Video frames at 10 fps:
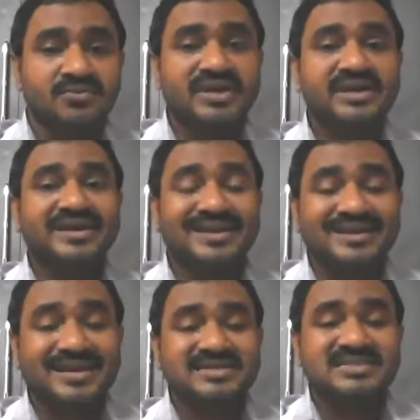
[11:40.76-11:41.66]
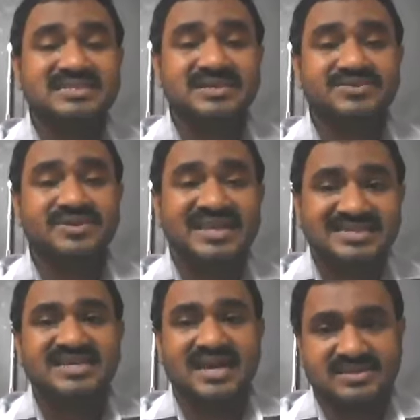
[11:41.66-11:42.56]
we can conceive a
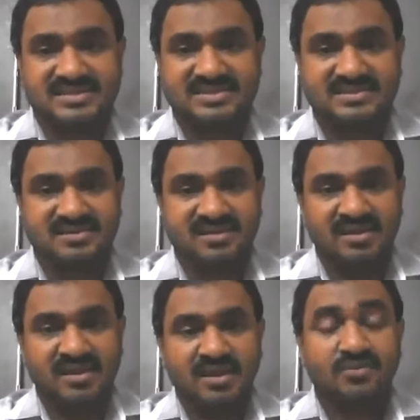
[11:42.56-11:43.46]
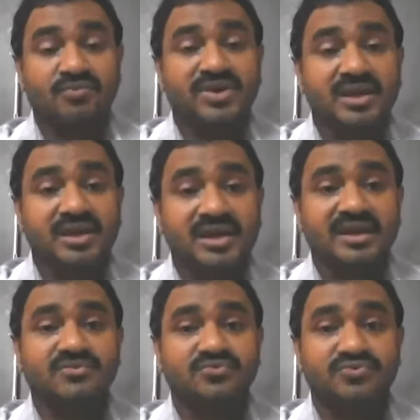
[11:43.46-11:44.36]
science, we
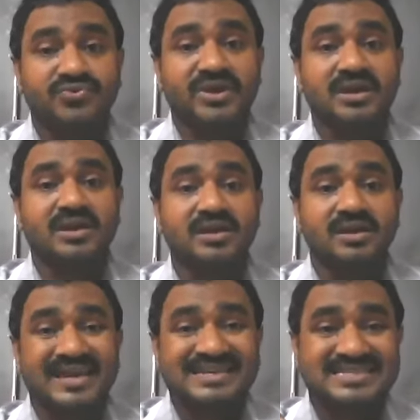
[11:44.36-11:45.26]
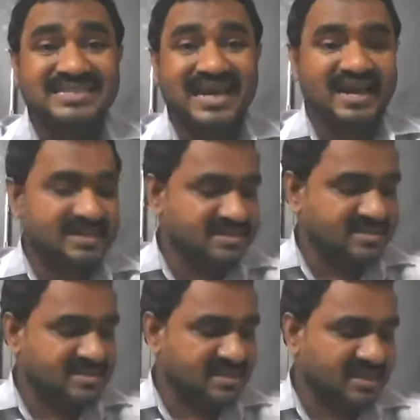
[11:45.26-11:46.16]
can feel a
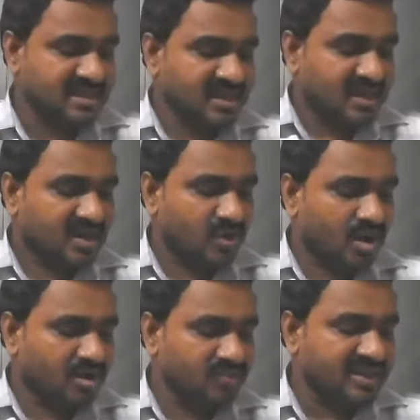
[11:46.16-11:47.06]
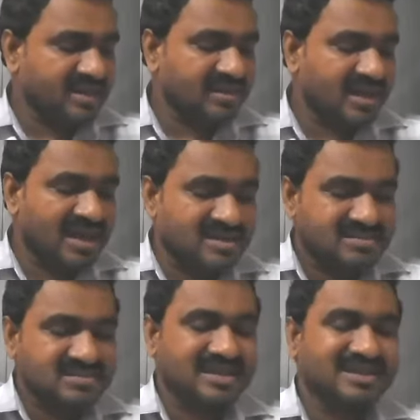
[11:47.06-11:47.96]
science, or we can
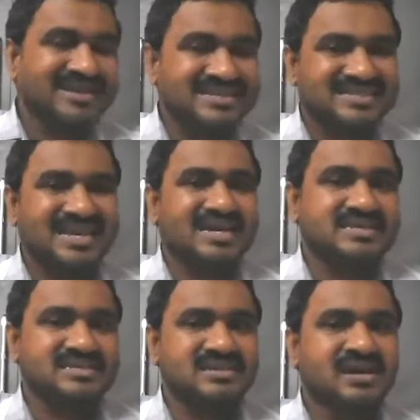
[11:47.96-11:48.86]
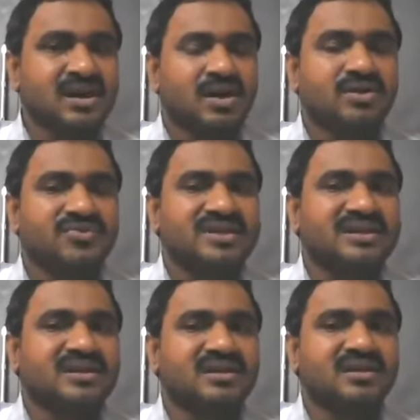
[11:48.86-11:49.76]
understand a science, or we
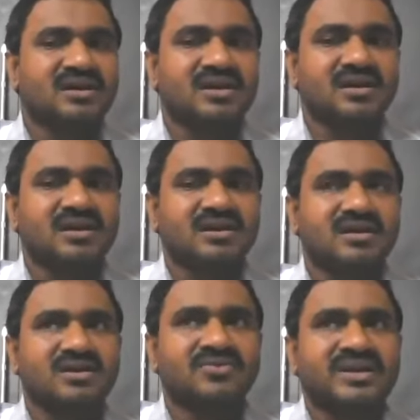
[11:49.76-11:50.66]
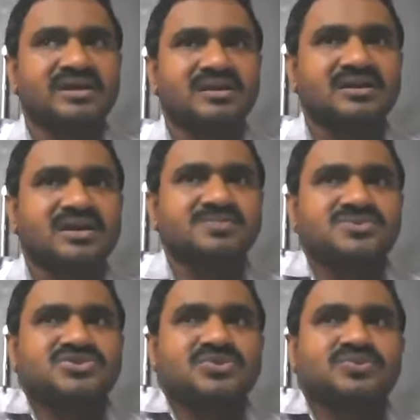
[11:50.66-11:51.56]
can come
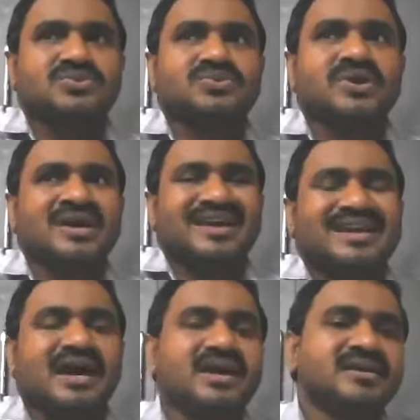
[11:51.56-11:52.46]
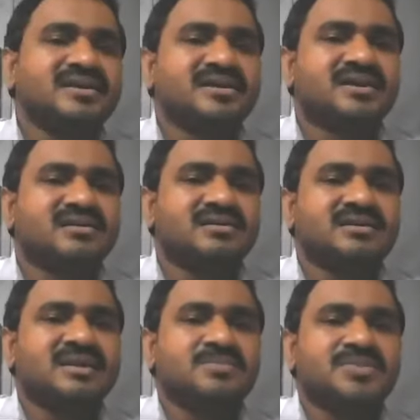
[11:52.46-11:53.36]
to an idea.
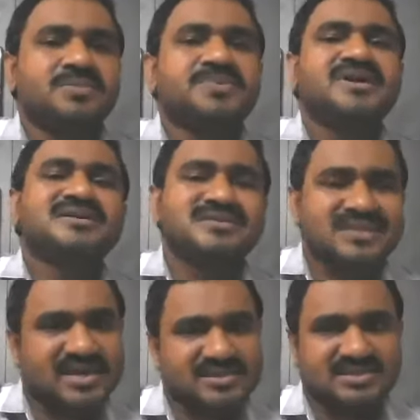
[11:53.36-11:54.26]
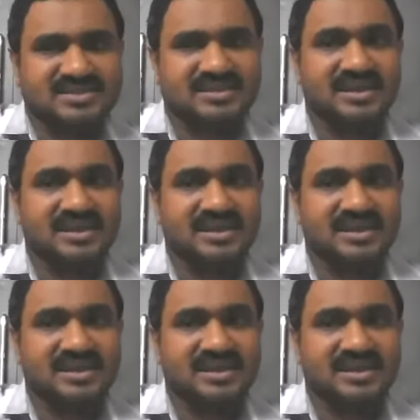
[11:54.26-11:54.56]
There may be a science,